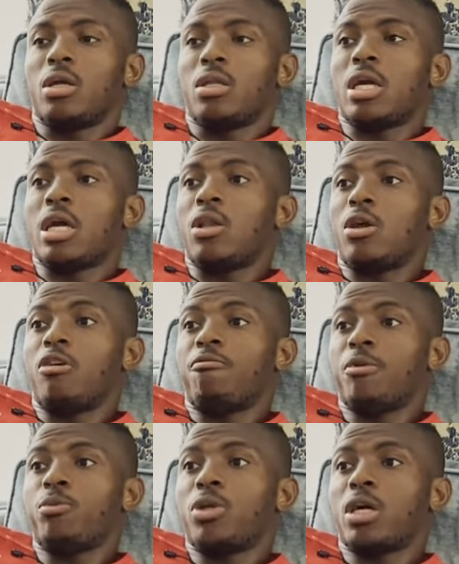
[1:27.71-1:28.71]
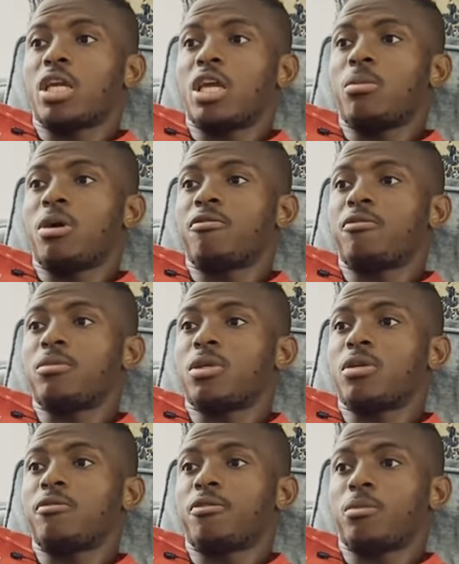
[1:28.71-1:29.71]
there are a lot of people that came out from
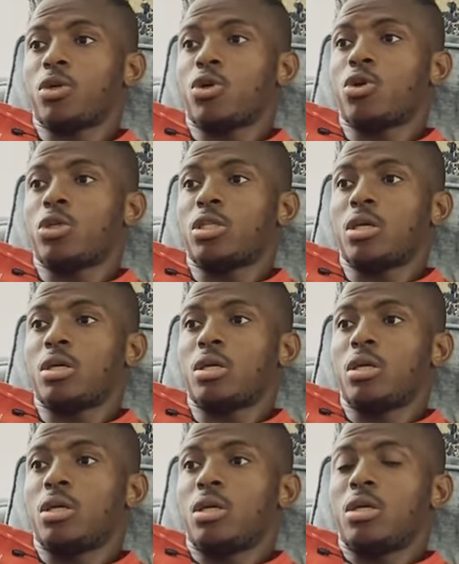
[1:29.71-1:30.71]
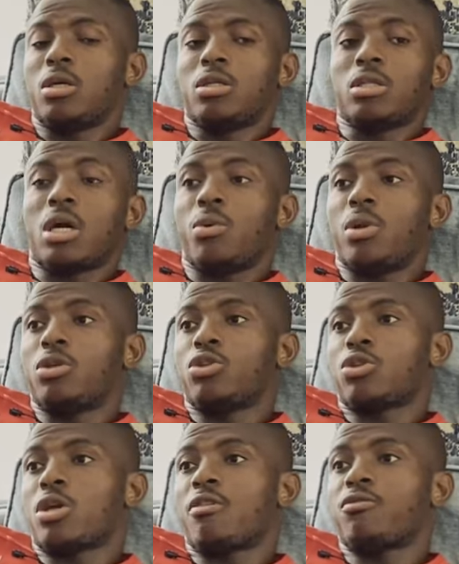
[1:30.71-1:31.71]
the gutter that really
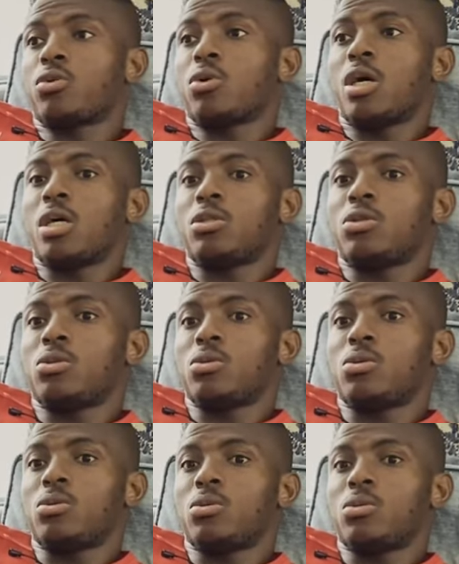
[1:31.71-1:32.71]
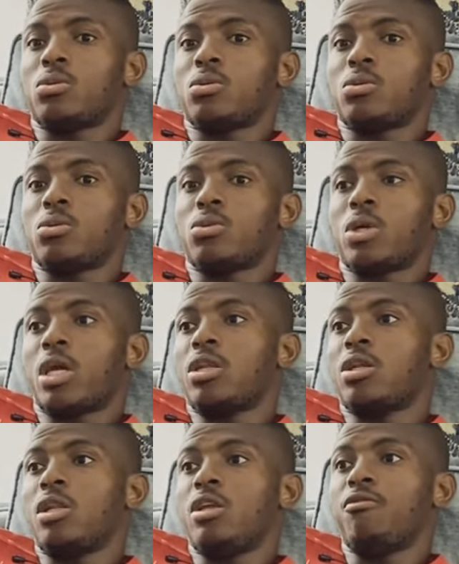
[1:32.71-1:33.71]
strive so hard to earn
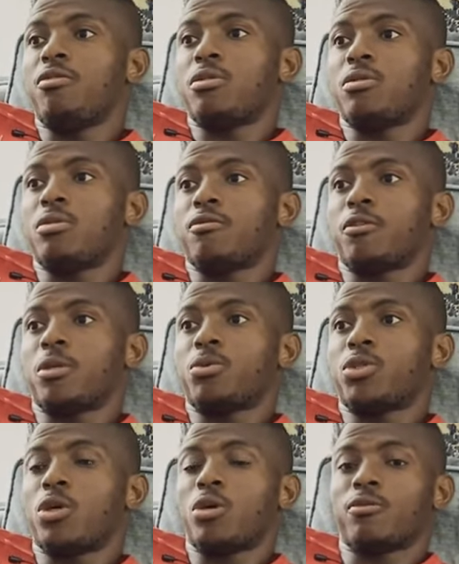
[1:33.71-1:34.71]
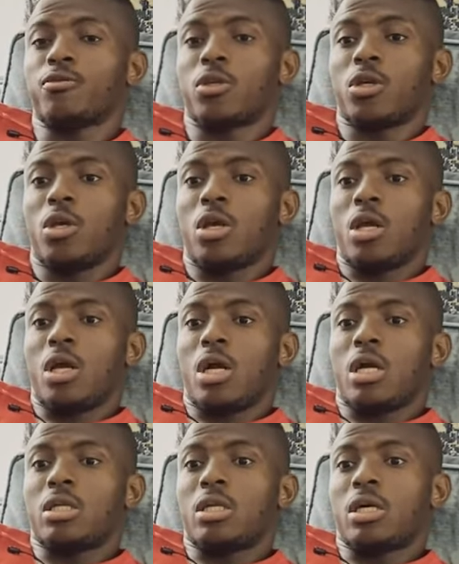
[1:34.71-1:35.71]
a living for themselves.
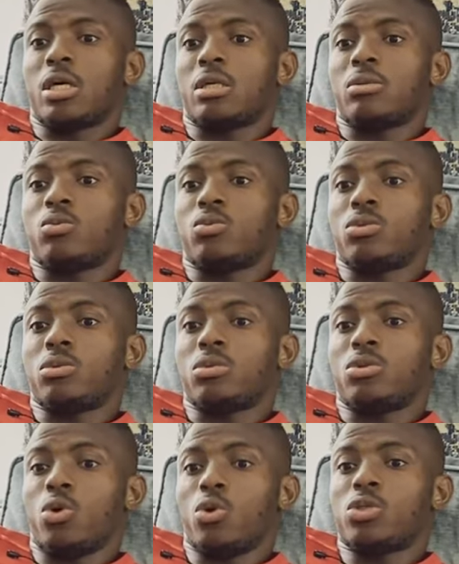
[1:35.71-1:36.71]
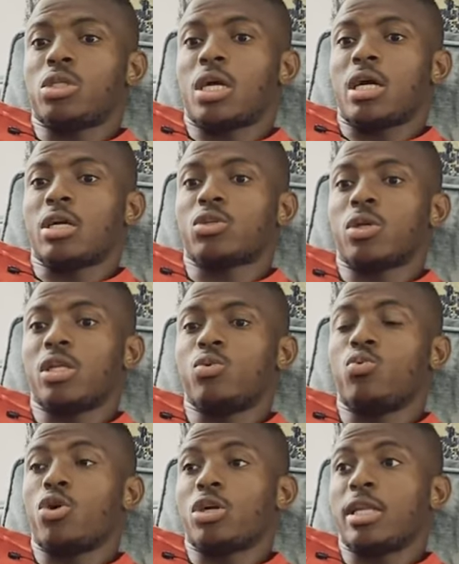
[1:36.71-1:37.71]
And that those that actually
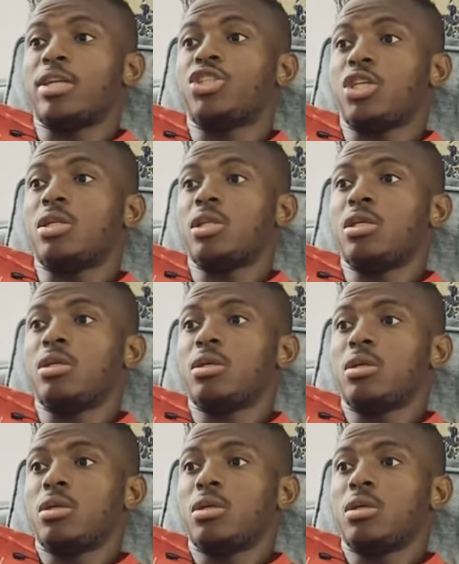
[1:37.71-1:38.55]
work legitly,